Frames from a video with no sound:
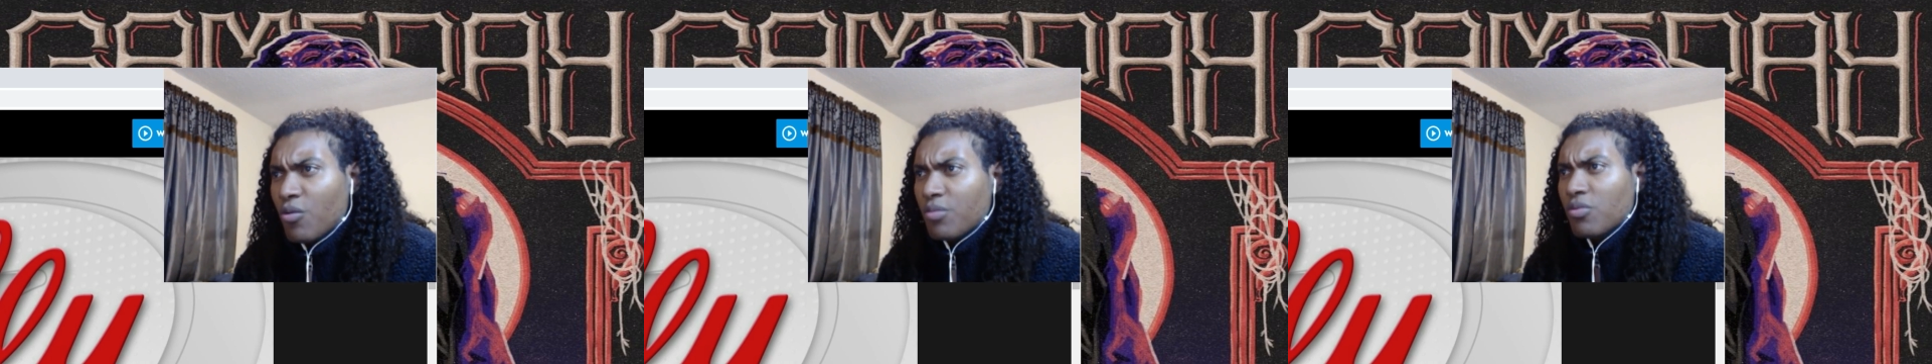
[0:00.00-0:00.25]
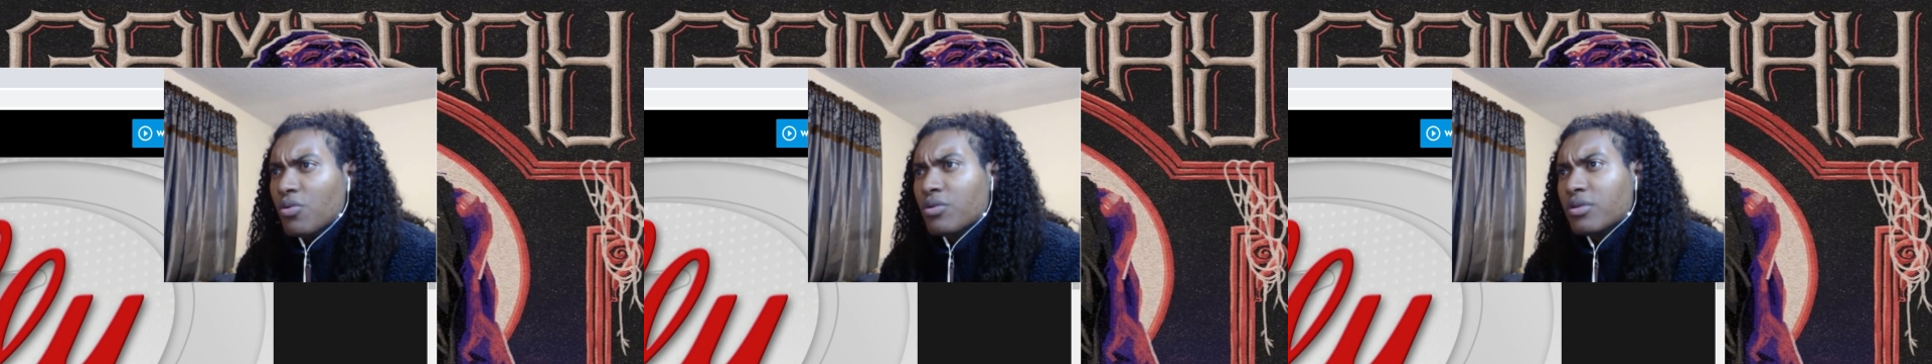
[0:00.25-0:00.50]
at one
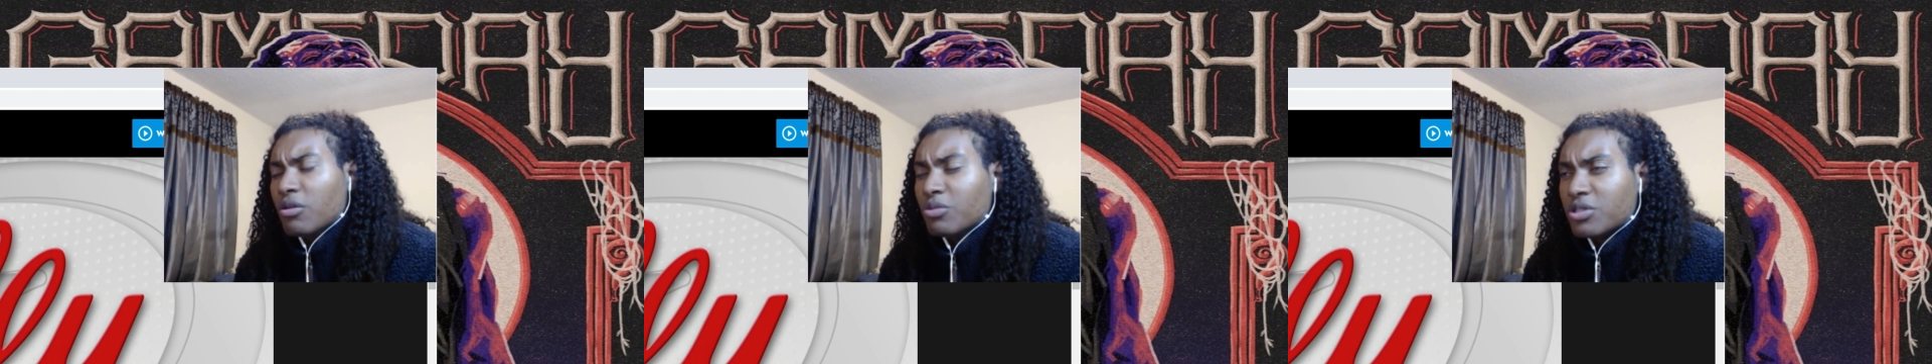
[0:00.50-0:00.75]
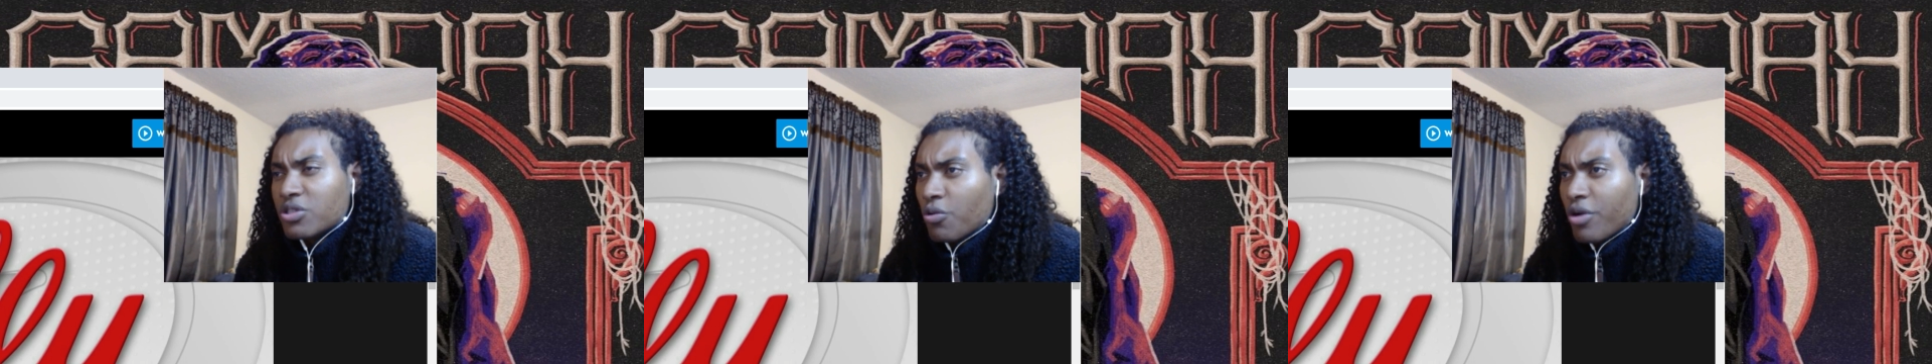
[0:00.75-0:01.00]
point, and we
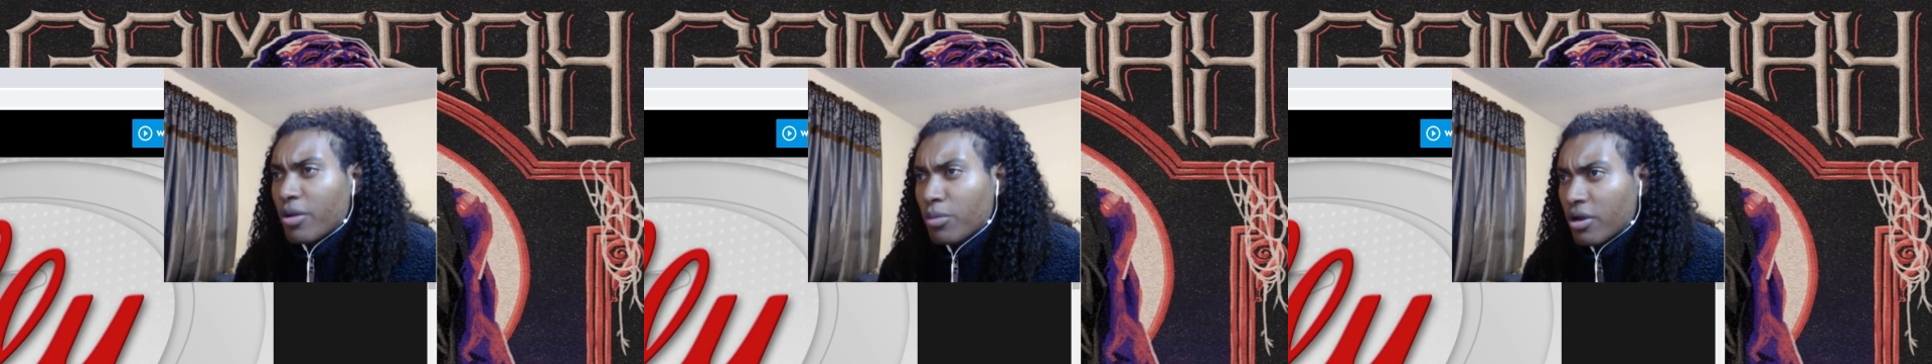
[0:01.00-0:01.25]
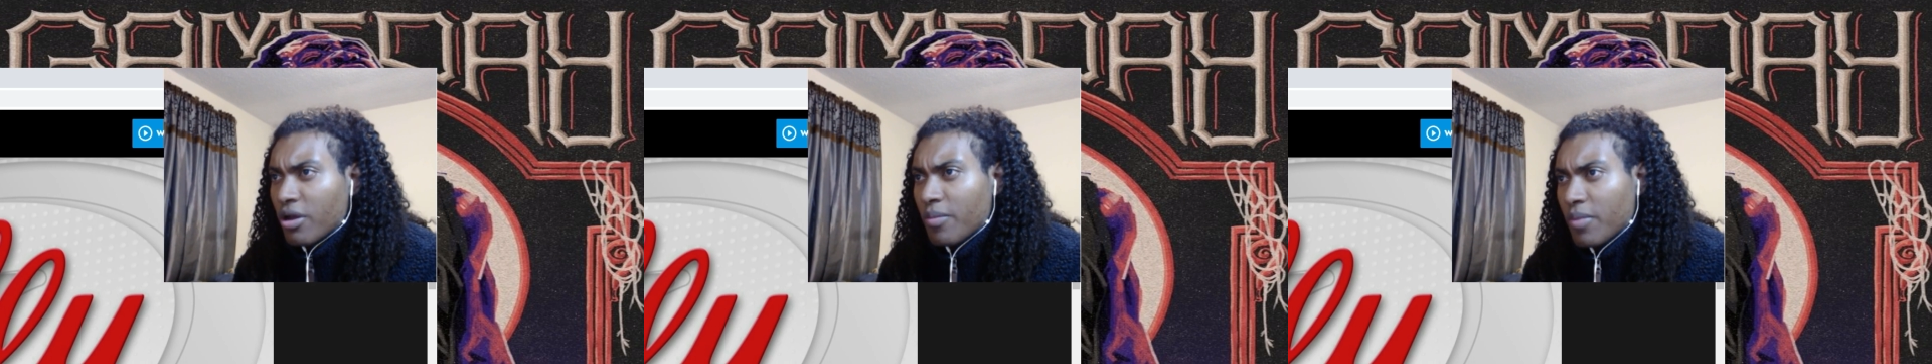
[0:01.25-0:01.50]
still were able
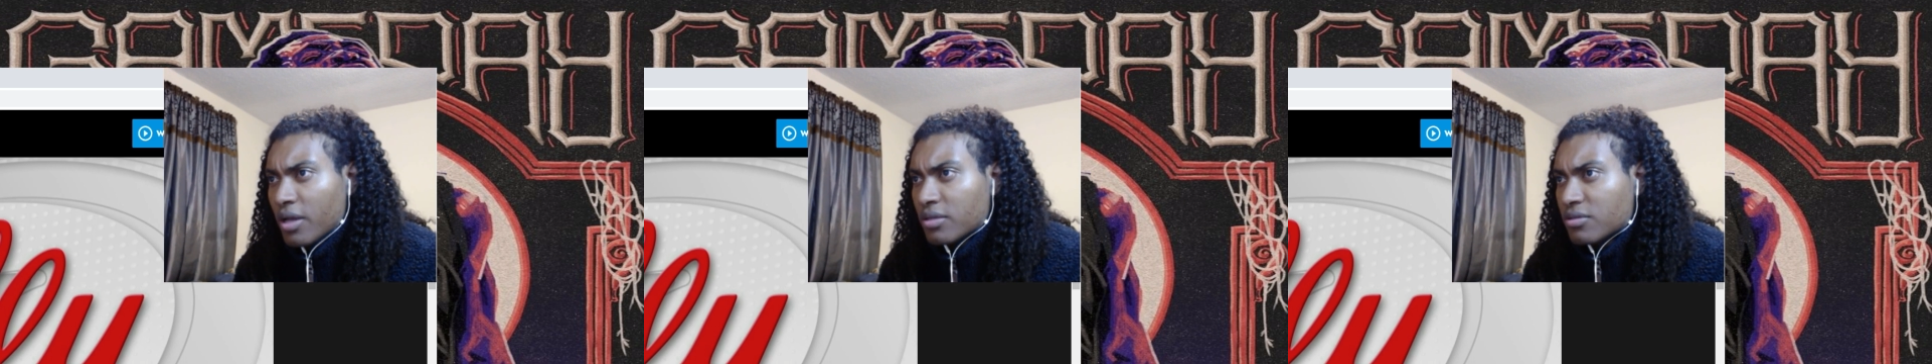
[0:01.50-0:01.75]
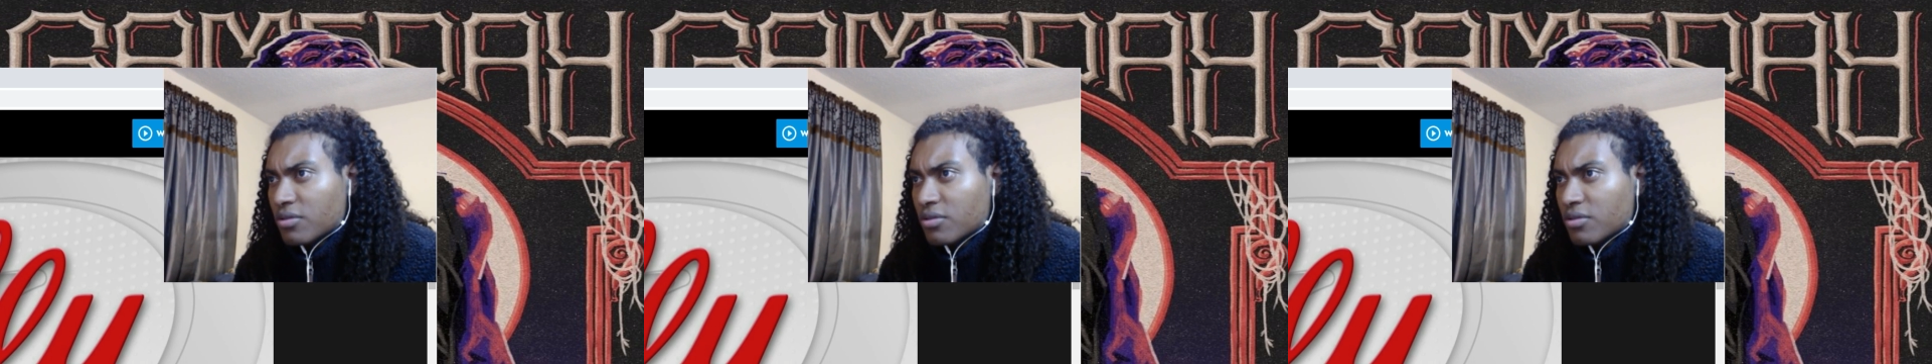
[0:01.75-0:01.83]
to come back.